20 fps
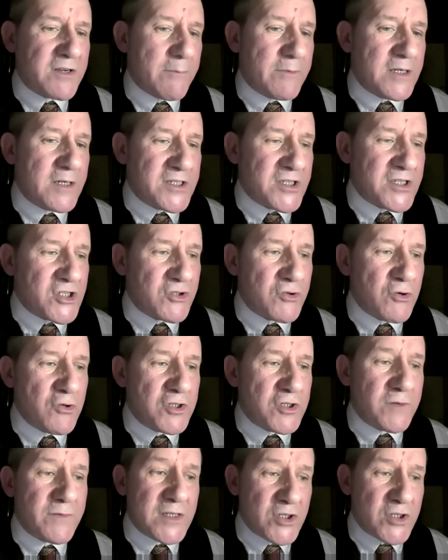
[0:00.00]
Ebenezer
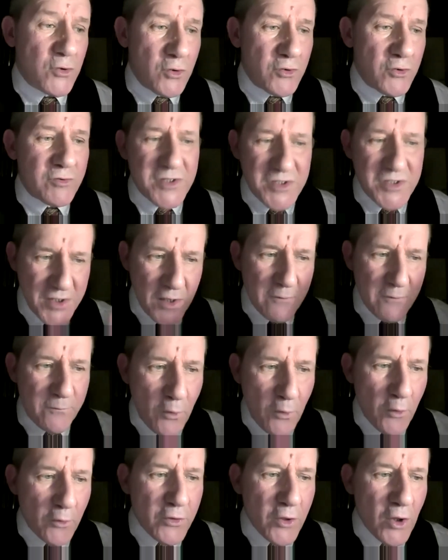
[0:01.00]
Scrooge of his order and so
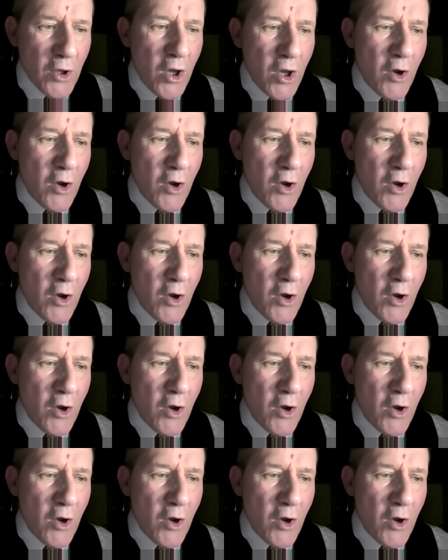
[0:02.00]
forth,